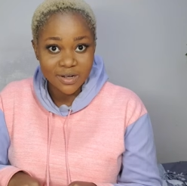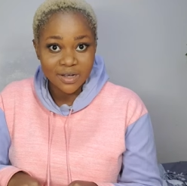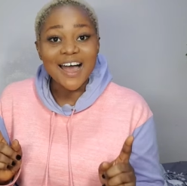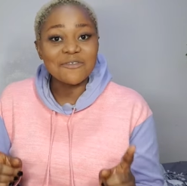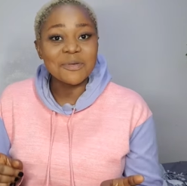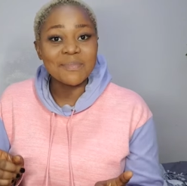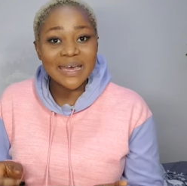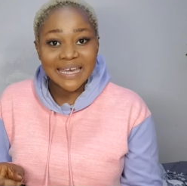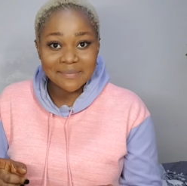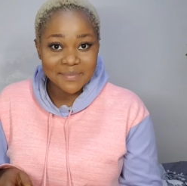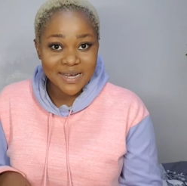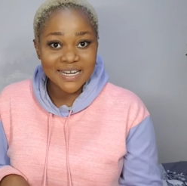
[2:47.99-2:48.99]
I've been
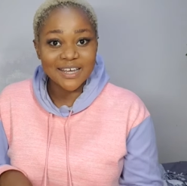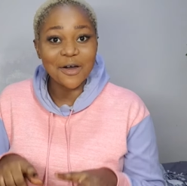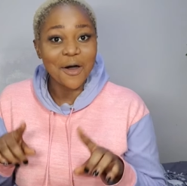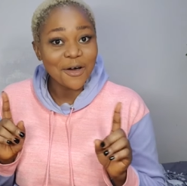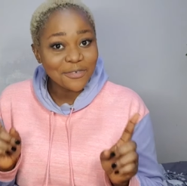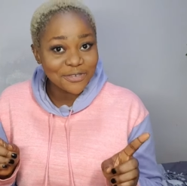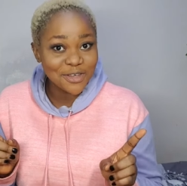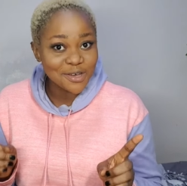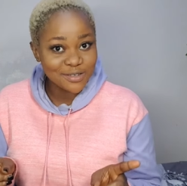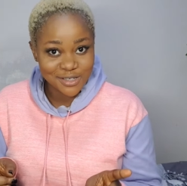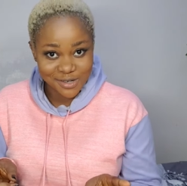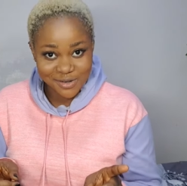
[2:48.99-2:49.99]
making money off
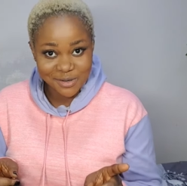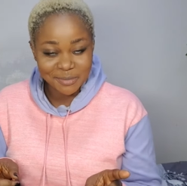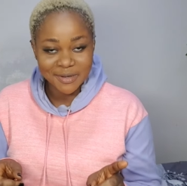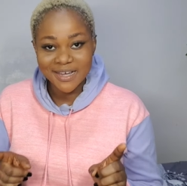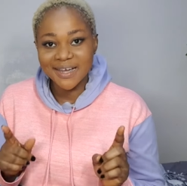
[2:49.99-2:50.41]
YouTube,